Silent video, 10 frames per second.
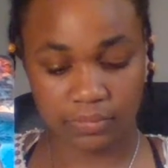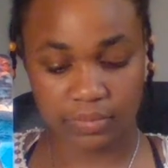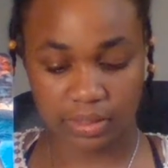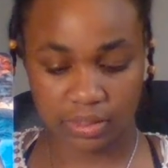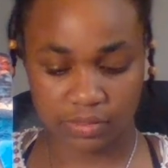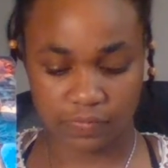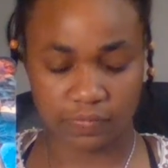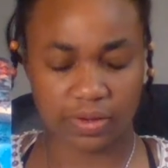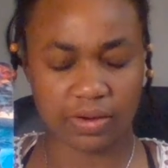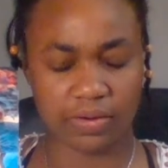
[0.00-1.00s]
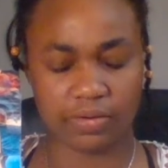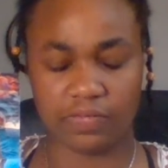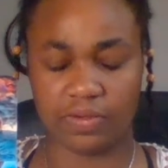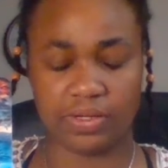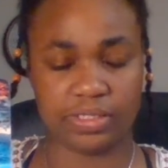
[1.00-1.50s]
it is very,
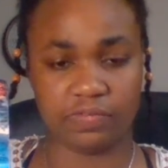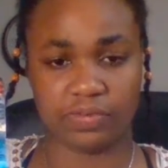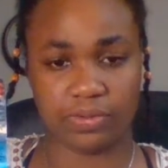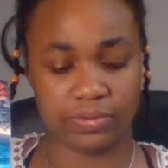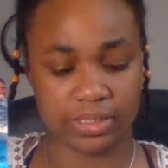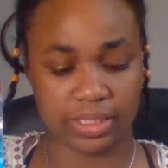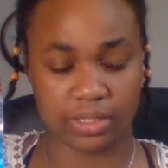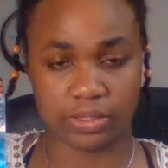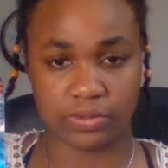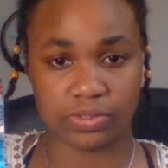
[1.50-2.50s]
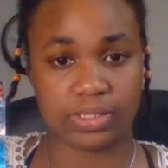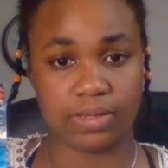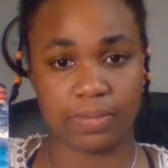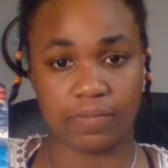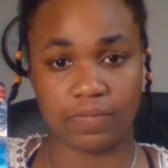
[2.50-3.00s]
very difficult to get close to
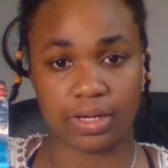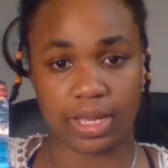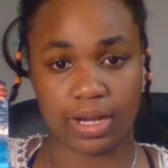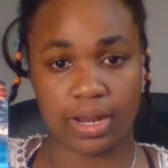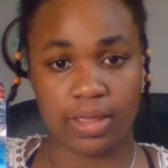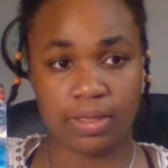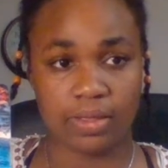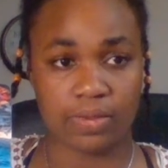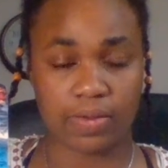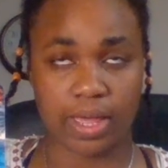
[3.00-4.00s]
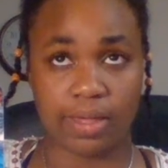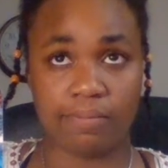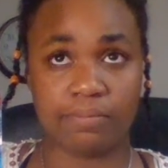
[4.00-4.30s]
him ever again, okay?